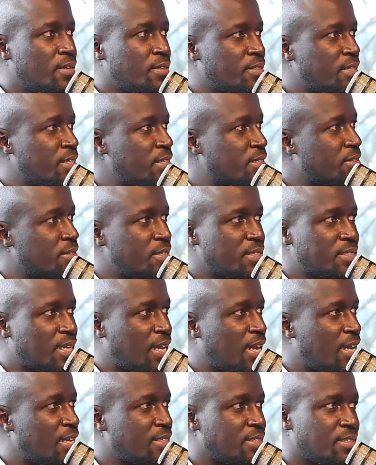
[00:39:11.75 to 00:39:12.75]
sit,
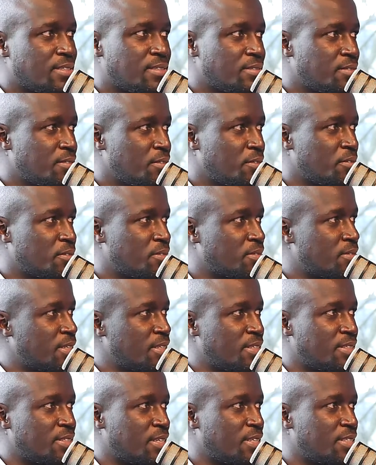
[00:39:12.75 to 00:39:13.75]
discuss,
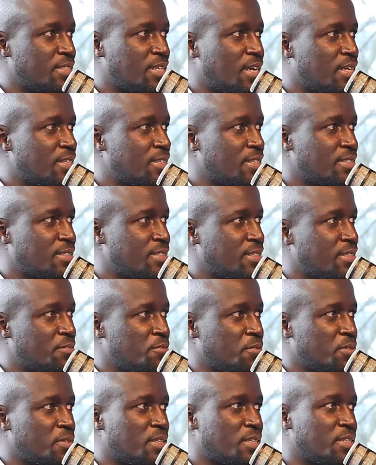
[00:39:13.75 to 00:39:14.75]
say these are the challenges, these
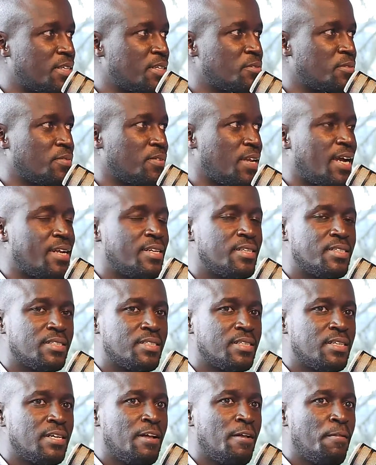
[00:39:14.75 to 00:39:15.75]
are what the things we've
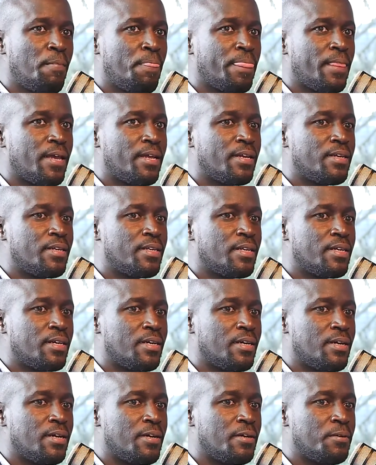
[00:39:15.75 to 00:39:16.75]
learned, and
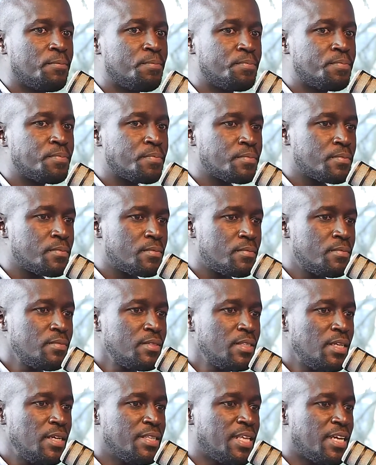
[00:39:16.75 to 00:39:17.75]
the
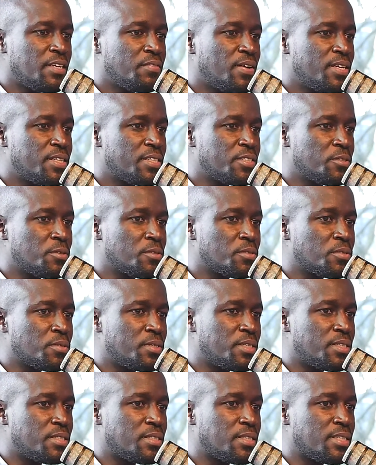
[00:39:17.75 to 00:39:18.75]
advantage
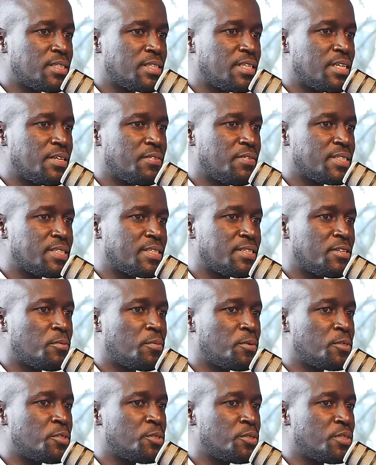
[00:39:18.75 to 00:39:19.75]
also is it gave us an
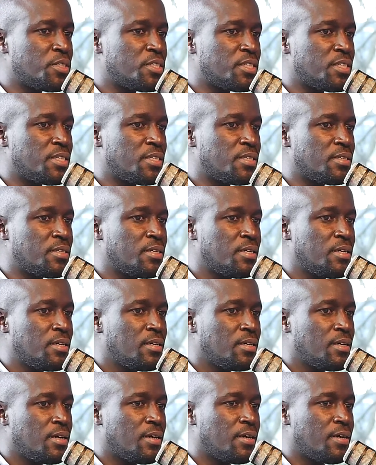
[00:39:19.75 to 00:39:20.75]
opportunity
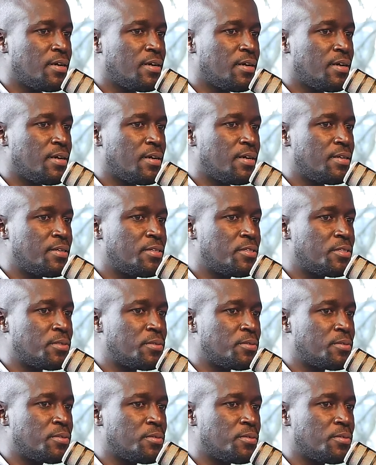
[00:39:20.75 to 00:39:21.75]

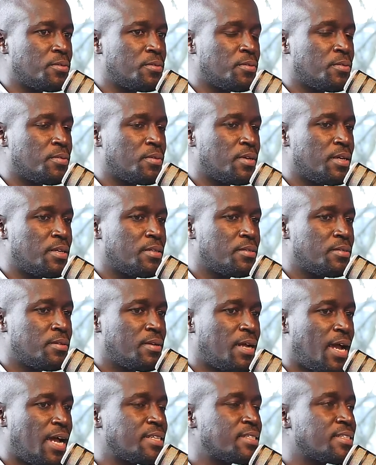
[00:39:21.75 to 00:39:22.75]
to
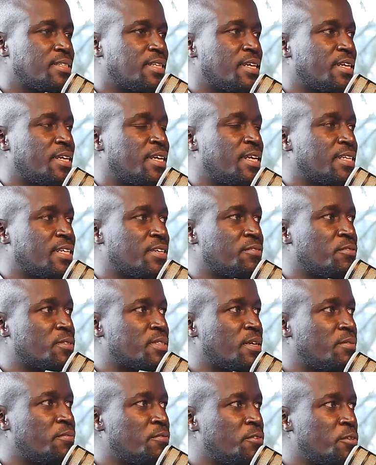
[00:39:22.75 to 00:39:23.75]
ask the regulator
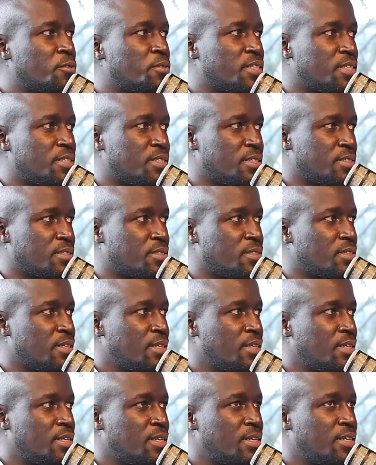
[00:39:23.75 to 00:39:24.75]
for some few changes
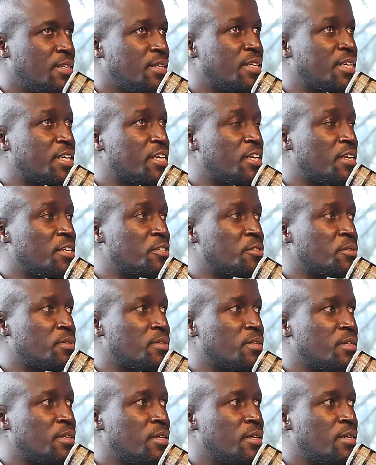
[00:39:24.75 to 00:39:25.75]
in
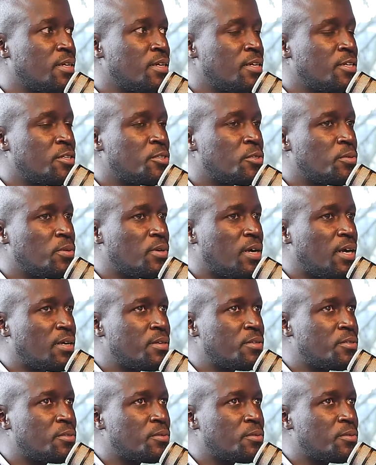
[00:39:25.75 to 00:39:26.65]
regulation to